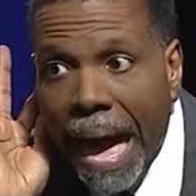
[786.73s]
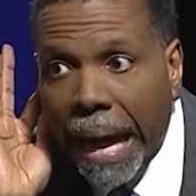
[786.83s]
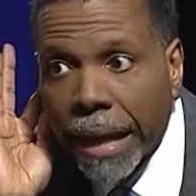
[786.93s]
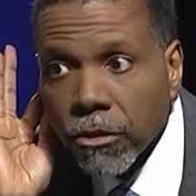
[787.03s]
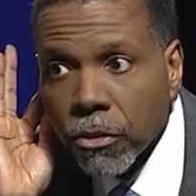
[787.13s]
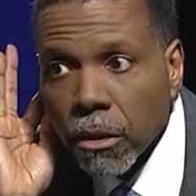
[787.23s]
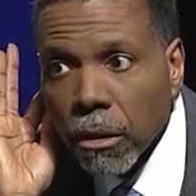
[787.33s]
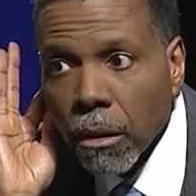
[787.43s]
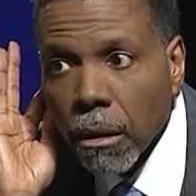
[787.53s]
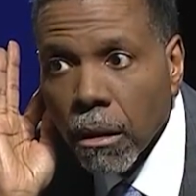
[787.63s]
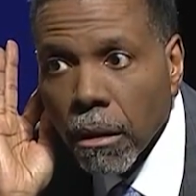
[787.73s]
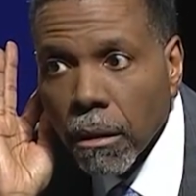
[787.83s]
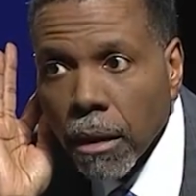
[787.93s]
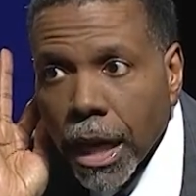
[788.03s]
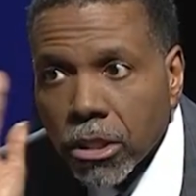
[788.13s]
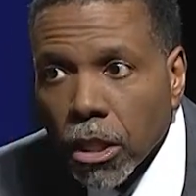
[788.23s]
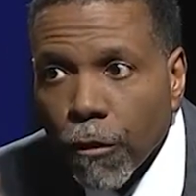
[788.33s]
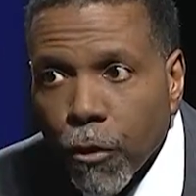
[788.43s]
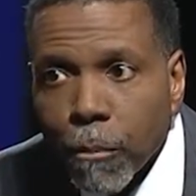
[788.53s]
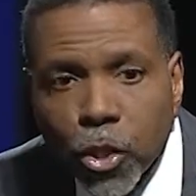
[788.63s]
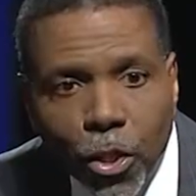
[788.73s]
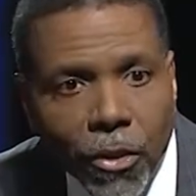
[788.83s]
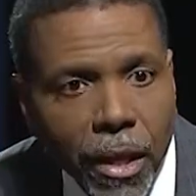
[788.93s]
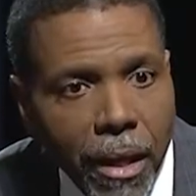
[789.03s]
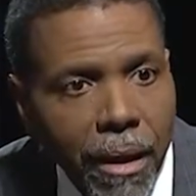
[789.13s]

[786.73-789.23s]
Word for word: hands? He's looking for maturity.